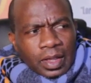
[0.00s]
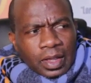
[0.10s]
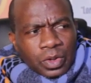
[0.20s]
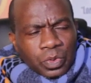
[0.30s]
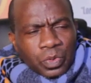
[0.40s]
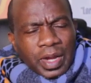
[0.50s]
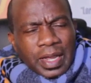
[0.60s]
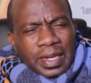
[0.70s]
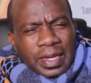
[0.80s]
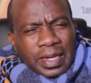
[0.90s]
you
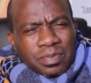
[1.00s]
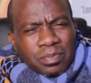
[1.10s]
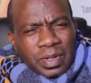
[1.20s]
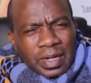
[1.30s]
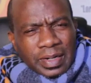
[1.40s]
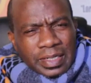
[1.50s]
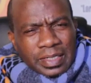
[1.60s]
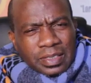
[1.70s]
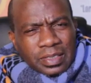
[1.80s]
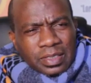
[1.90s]
can get married